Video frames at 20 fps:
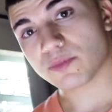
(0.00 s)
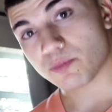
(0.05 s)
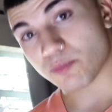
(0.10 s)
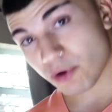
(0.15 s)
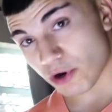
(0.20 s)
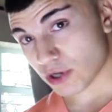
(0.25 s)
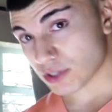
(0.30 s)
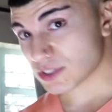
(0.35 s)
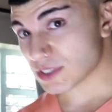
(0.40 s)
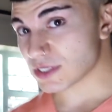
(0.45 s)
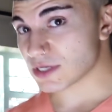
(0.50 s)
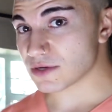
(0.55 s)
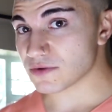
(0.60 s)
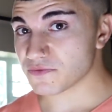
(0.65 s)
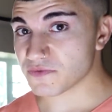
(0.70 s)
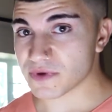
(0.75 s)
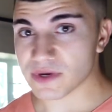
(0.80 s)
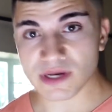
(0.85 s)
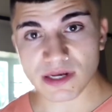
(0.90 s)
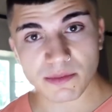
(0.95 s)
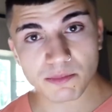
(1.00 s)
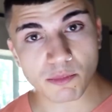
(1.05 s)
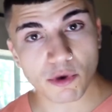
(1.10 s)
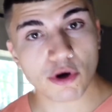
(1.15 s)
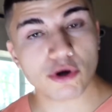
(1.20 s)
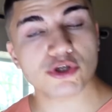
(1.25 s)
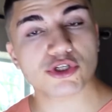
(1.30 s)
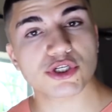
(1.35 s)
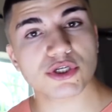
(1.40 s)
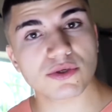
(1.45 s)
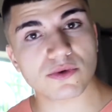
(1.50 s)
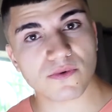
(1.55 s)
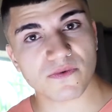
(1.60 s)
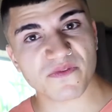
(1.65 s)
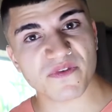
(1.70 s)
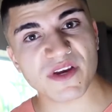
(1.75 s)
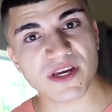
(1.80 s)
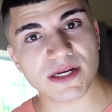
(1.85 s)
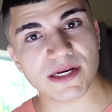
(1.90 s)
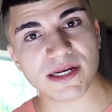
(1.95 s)
positive emotion or
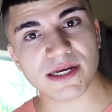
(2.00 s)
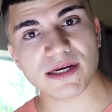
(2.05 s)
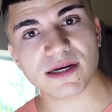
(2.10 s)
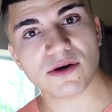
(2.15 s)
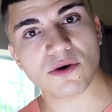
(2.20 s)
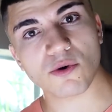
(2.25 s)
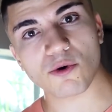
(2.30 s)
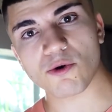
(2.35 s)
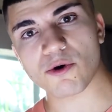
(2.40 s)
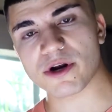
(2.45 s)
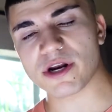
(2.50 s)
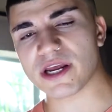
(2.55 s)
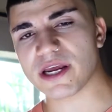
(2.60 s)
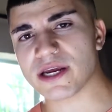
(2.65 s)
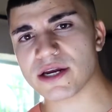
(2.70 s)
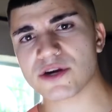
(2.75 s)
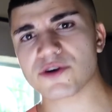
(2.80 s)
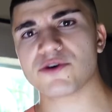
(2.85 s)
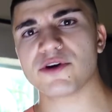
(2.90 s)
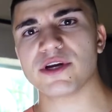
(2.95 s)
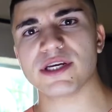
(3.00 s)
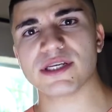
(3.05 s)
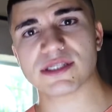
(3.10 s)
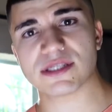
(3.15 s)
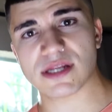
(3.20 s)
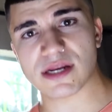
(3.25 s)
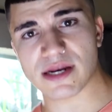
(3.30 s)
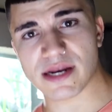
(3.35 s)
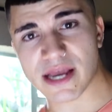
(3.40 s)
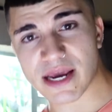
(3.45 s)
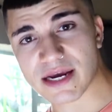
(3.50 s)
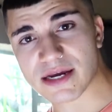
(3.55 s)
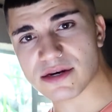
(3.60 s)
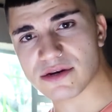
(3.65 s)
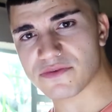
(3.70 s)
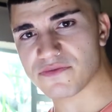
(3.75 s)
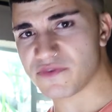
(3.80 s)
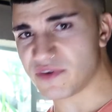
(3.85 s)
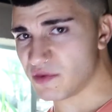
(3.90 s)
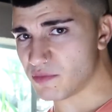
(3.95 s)
feeling or an increased
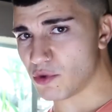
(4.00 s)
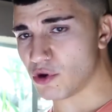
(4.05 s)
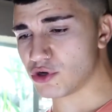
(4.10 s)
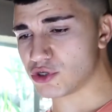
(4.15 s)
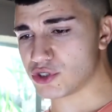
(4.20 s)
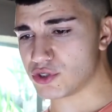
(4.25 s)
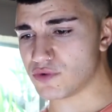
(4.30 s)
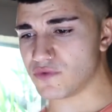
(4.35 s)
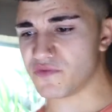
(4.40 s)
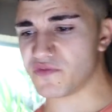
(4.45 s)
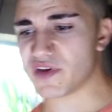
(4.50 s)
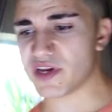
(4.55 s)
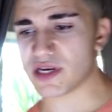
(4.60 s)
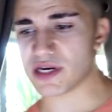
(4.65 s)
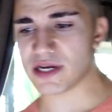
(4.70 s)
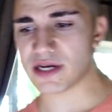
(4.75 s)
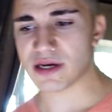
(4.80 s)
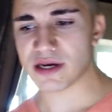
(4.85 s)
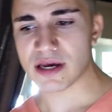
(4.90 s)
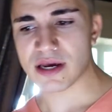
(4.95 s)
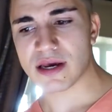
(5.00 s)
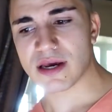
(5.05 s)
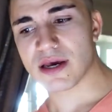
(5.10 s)
negative emotion or feeling.